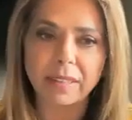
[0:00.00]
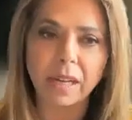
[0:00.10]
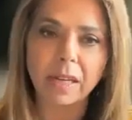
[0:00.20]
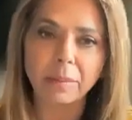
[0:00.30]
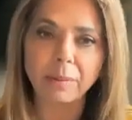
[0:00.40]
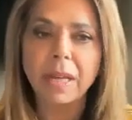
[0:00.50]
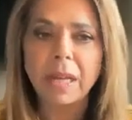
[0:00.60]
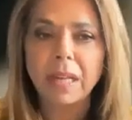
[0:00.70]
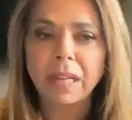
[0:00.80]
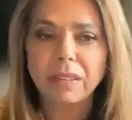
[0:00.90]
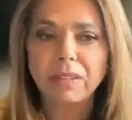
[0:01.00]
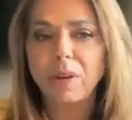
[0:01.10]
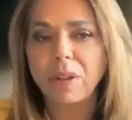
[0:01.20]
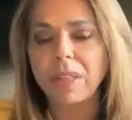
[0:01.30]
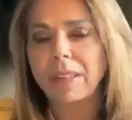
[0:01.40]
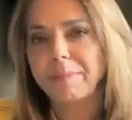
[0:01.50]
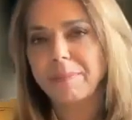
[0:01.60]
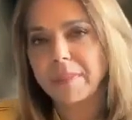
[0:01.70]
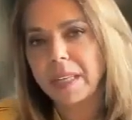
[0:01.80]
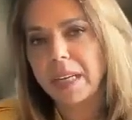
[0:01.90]
So
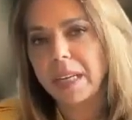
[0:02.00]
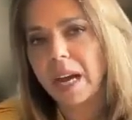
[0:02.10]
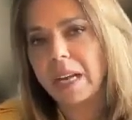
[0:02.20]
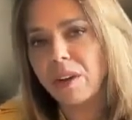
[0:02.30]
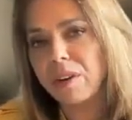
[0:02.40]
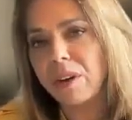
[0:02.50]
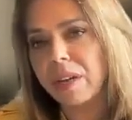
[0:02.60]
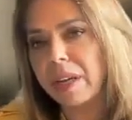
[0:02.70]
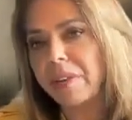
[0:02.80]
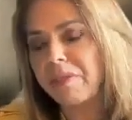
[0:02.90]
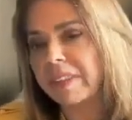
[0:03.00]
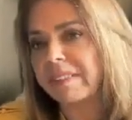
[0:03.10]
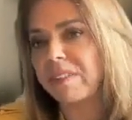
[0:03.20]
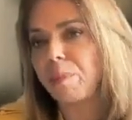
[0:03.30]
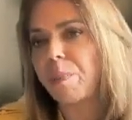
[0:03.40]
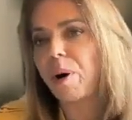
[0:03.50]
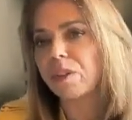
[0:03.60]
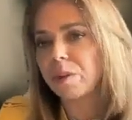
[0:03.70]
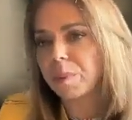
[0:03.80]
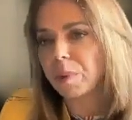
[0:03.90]
I don't know if it's still
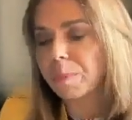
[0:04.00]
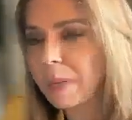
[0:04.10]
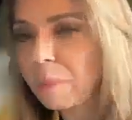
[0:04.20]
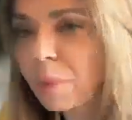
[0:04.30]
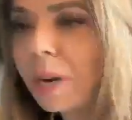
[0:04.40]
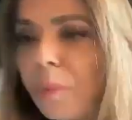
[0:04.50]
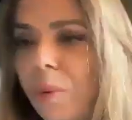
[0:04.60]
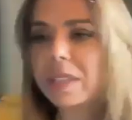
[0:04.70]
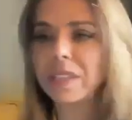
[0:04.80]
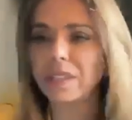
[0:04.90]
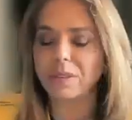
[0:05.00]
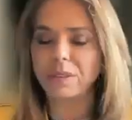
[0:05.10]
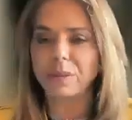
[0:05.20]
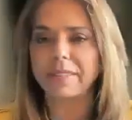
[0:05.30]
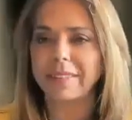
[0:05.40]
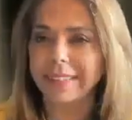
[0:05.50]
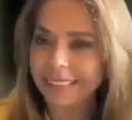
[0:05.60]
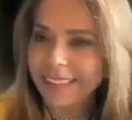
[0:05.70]
possible, but what I want to do is